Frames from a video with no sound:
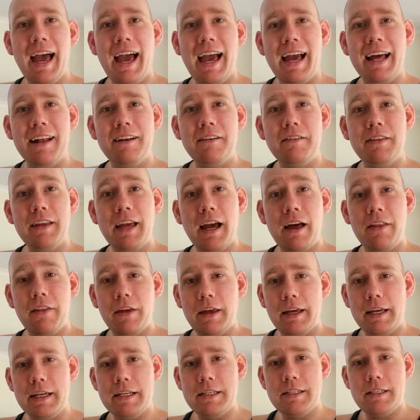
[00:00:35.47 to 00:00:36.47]
and the
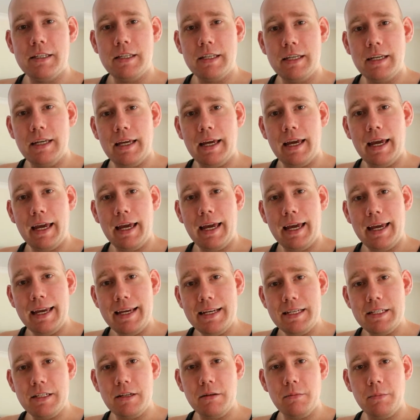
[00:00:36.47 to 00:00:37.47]
other is the
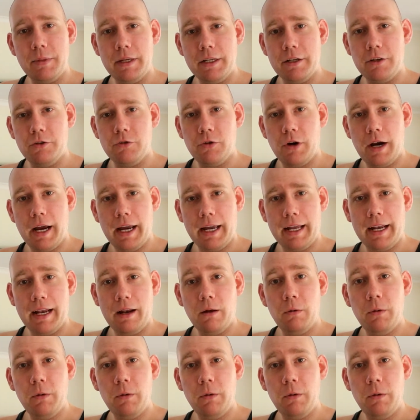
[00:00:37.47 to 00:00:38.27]
eastern bearded dragon.